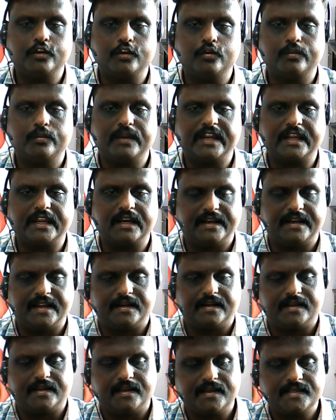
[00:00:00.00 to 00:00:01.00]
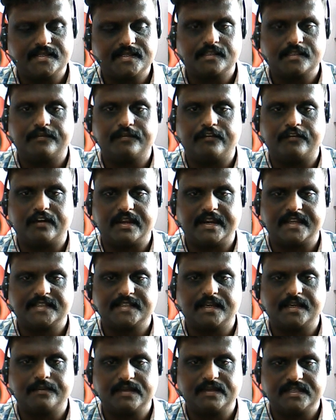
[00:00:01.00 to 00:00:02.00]
numerical data, so for
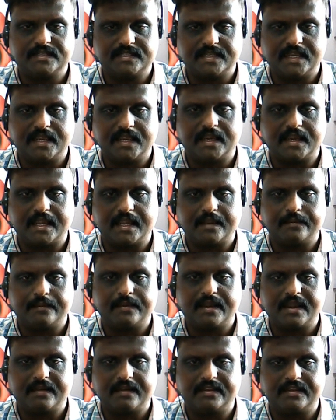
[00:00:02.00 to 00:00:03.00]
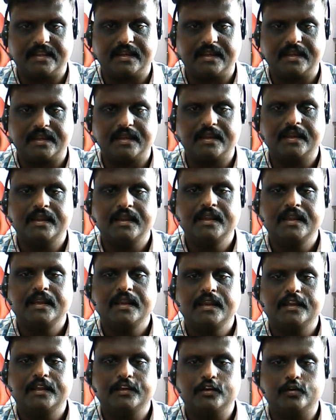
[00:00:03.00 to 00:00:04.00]
example, say I am having a
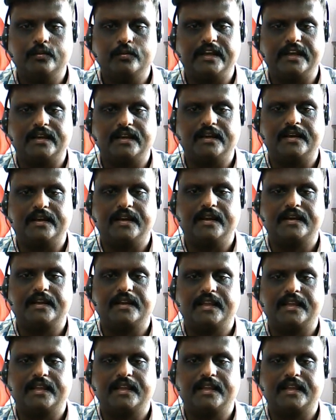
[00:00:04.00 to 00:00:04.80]
numerical data